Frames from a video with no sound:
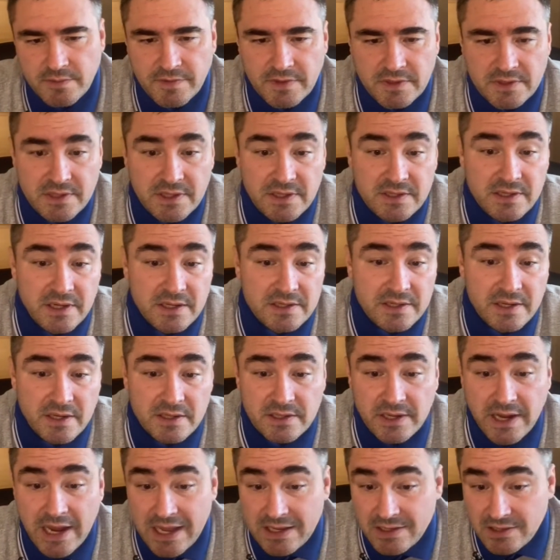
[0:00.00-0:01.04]
was CCSA has
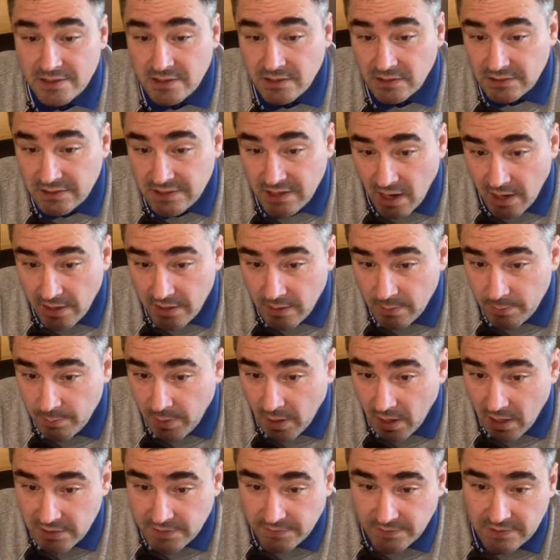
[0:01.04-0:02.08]
cancelled Thailand
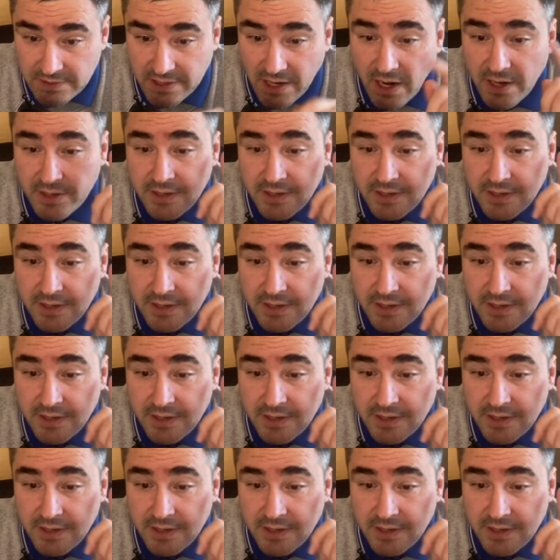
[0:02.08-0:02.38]
pass for Thai